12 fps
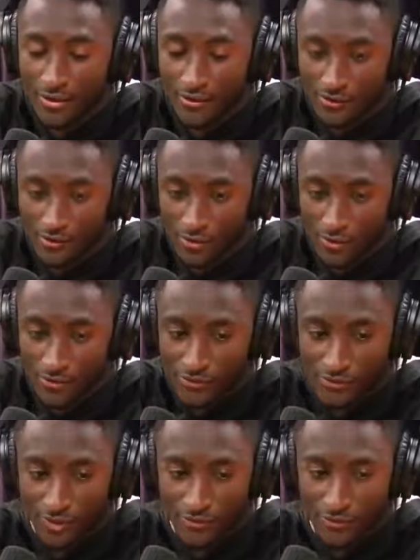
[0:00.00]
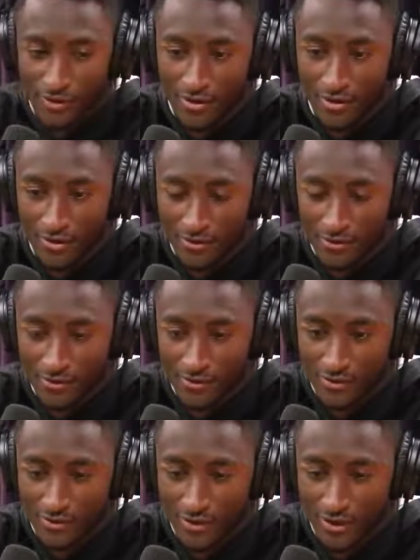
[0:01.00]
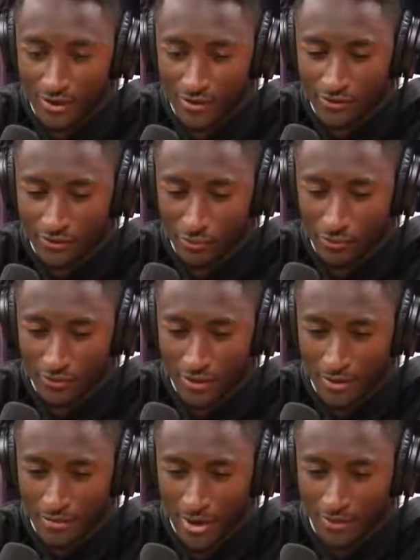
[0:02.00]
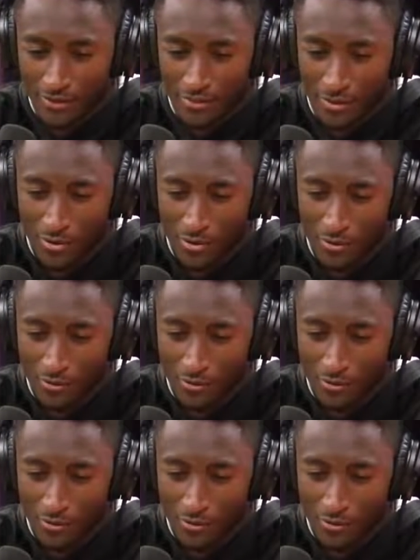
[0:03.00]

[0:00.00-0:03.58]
So there's different, like sort of like basketball